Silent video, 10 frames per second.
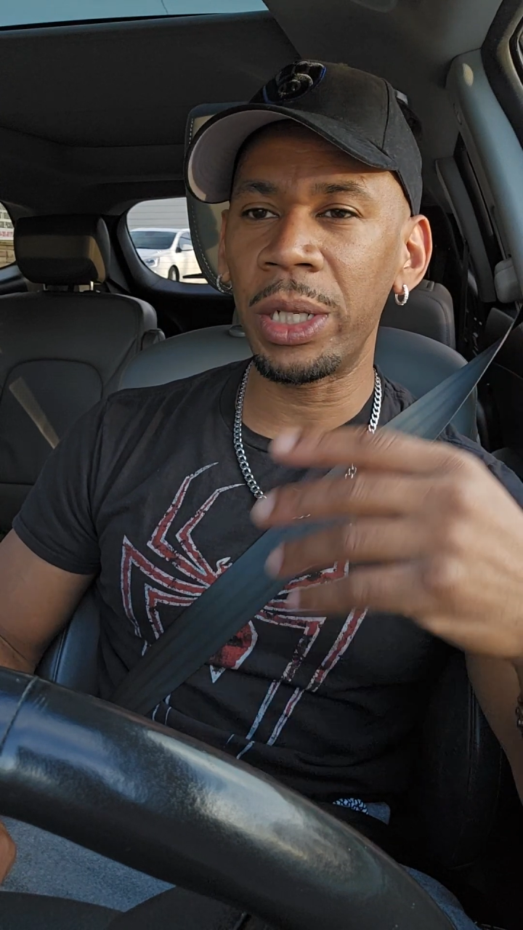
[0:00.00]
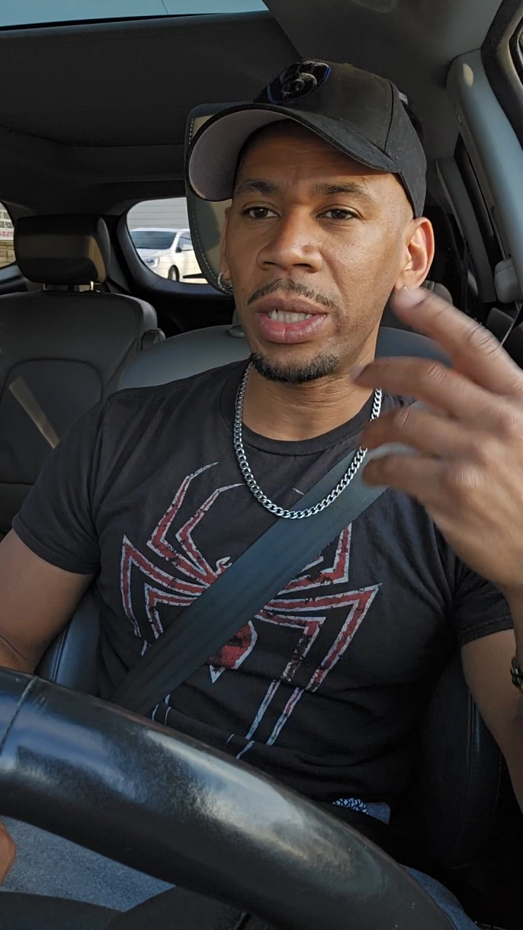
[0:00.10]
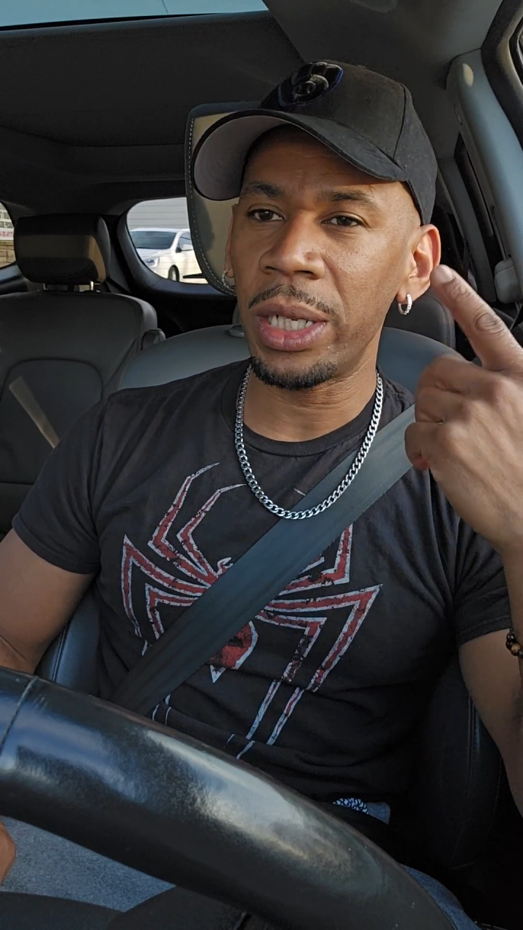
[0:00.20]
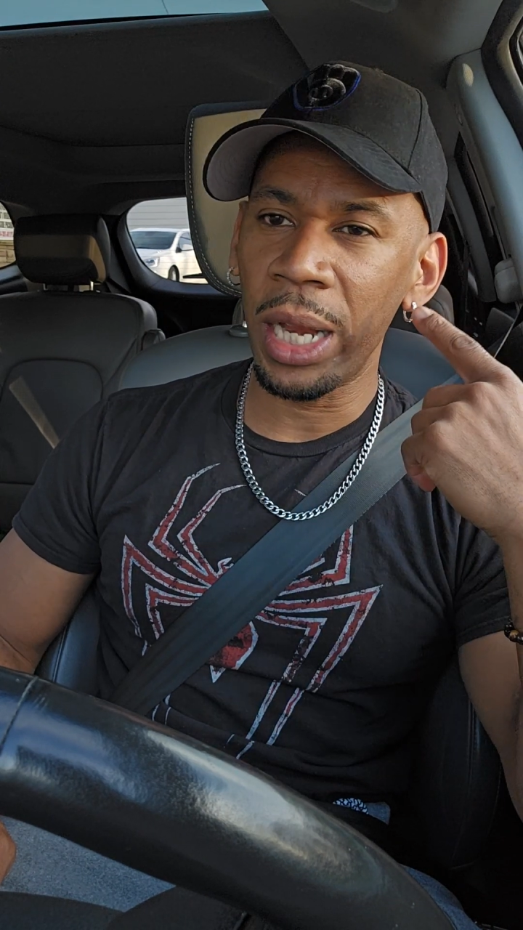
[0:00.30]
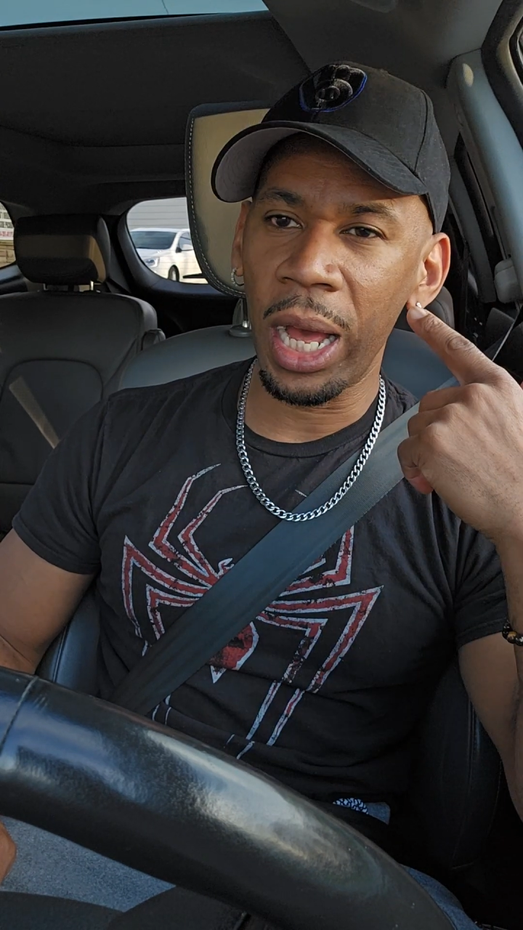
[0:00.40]
a
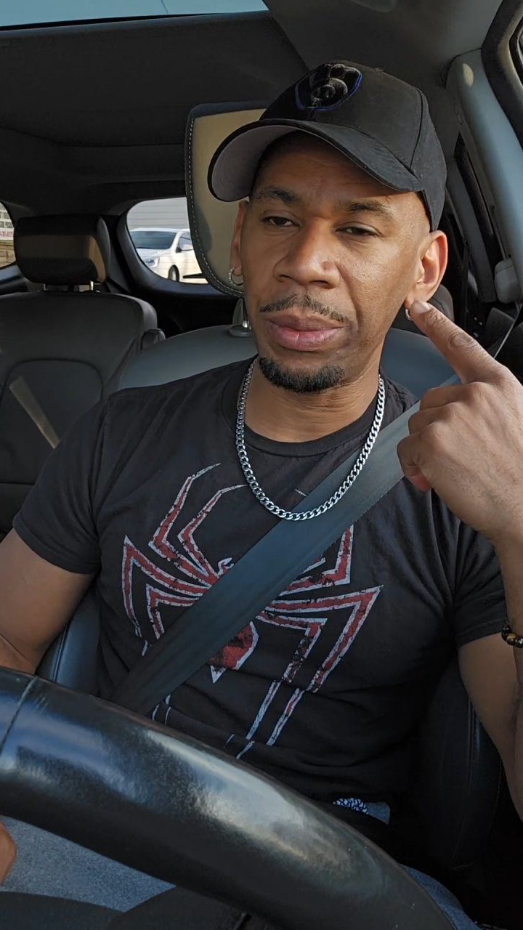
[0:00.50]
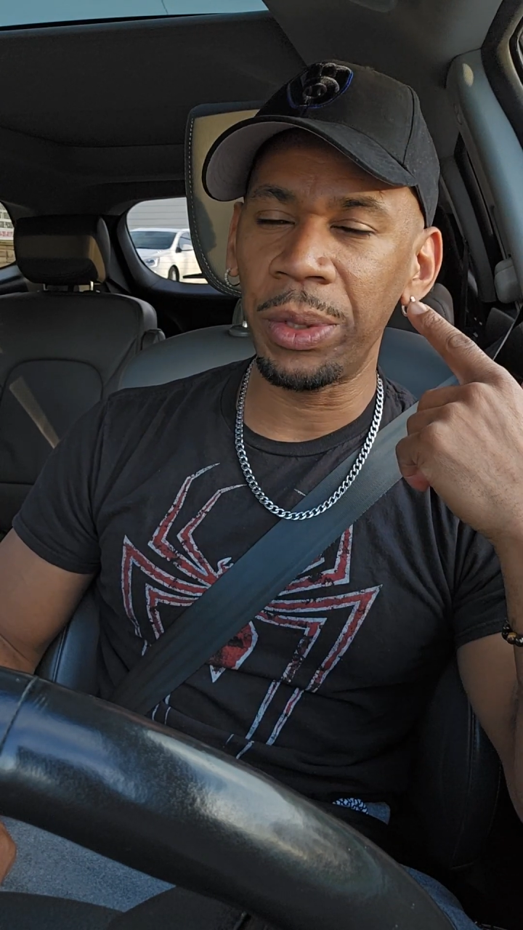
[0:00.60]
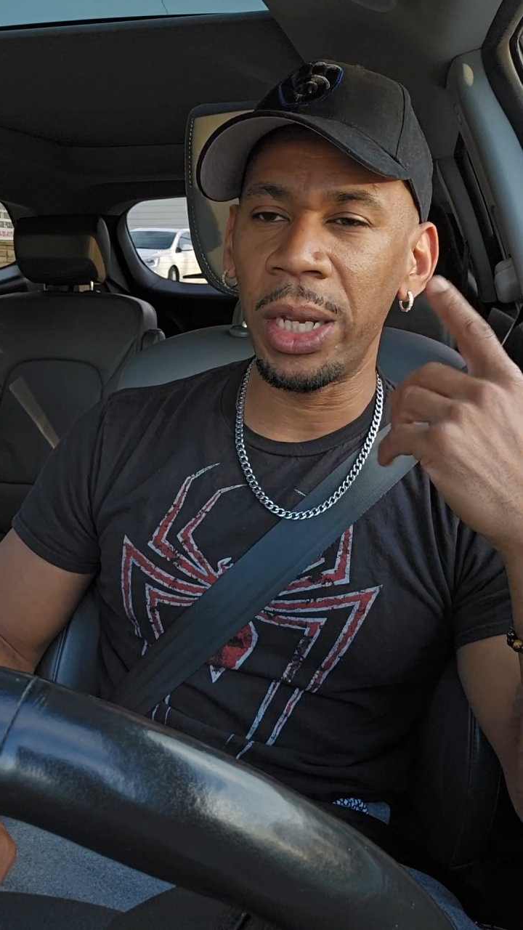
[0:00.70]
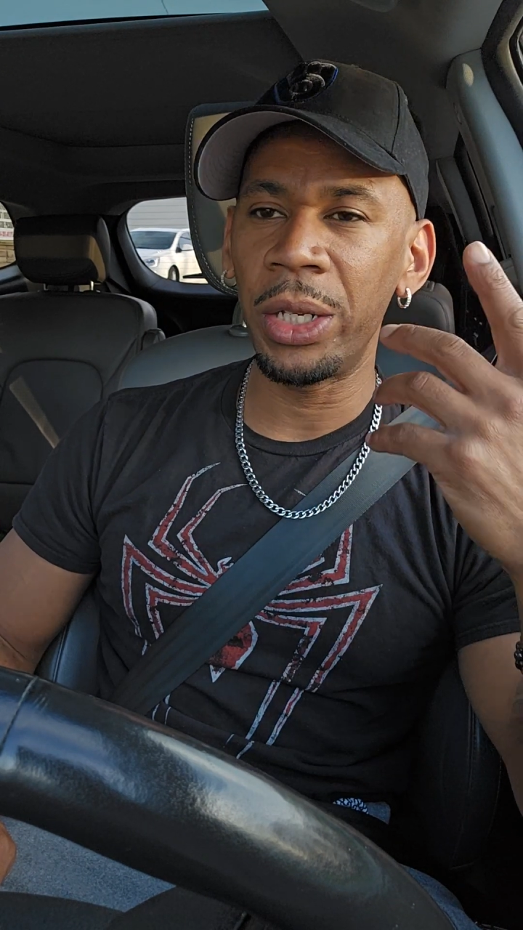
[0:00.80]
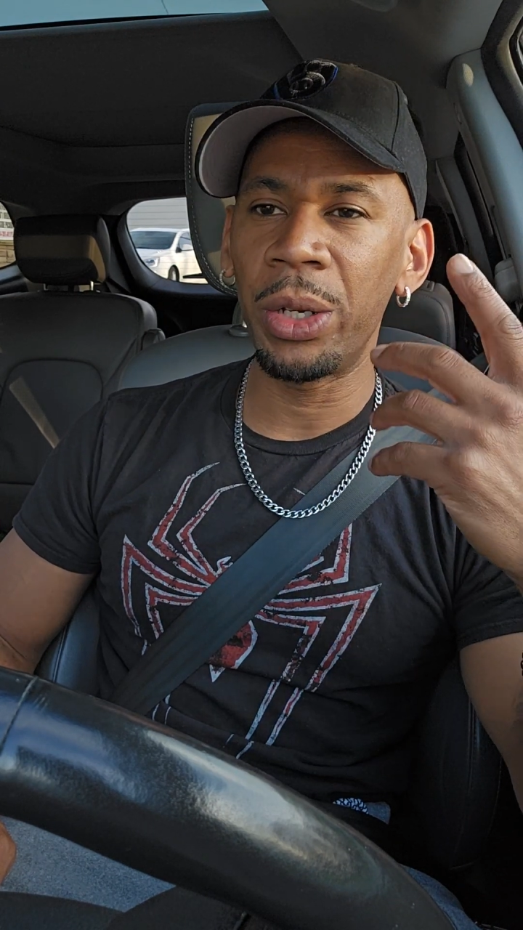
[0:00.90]
synapse
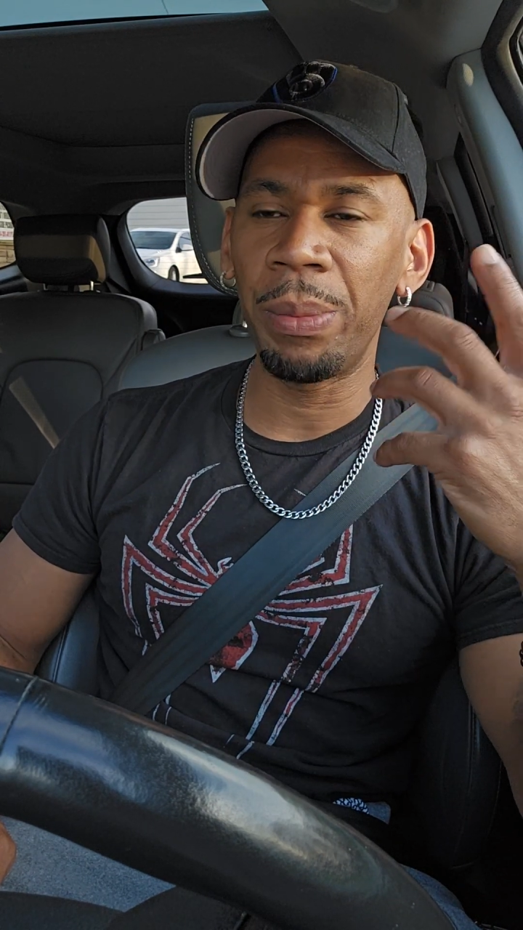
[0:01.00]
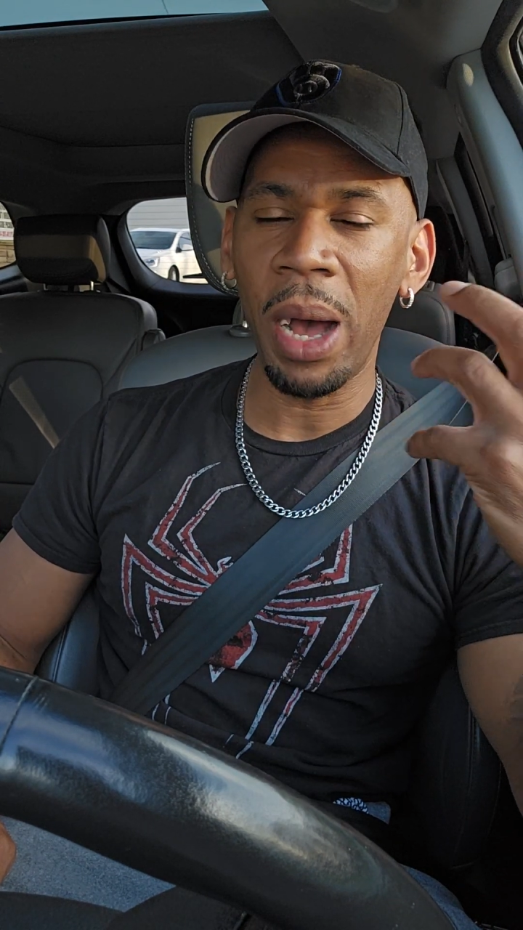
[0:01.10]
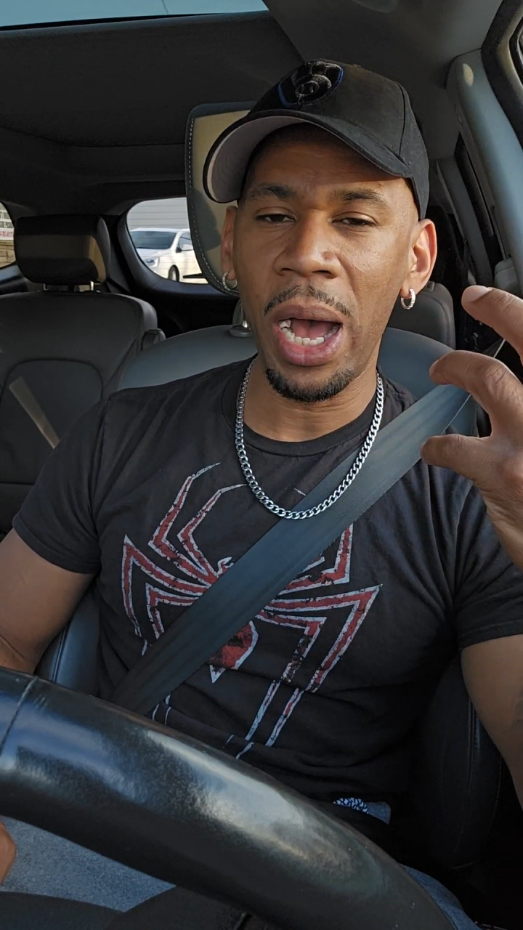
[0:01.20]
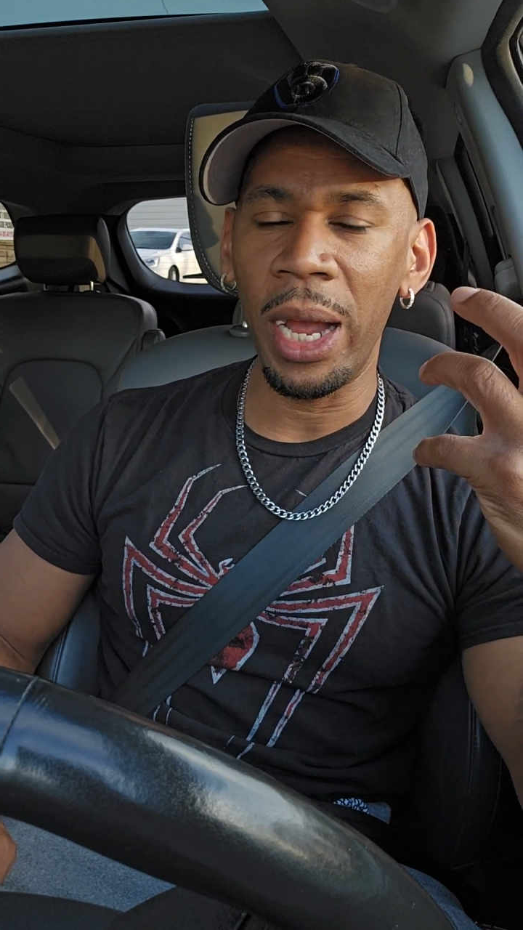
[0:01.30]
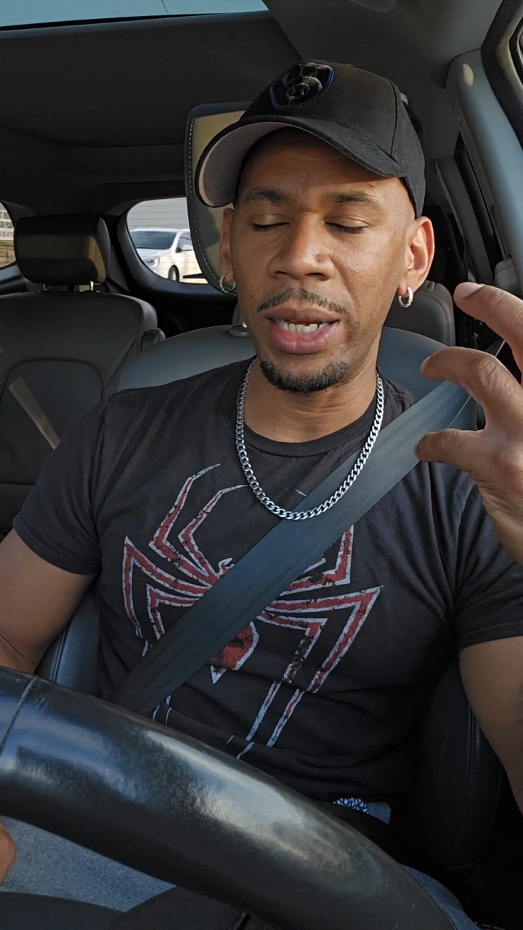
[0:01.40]
in your
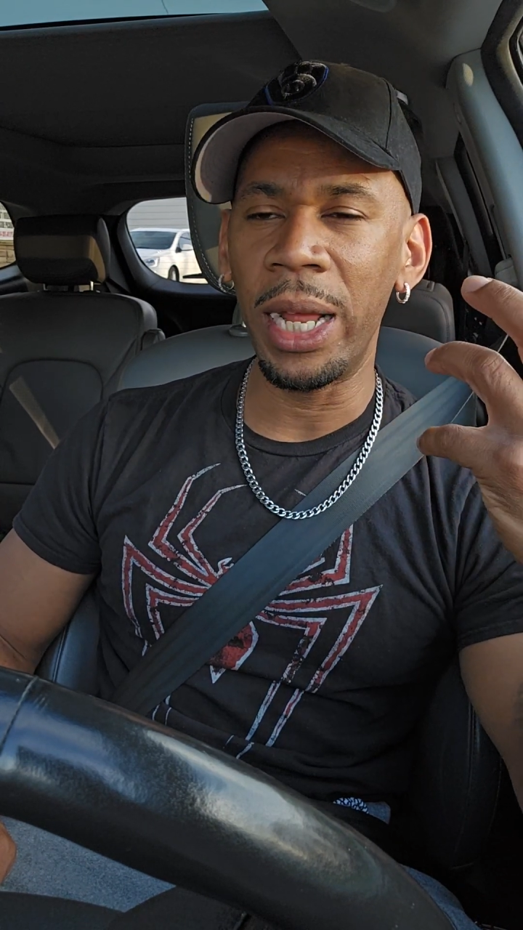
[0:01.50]
mind.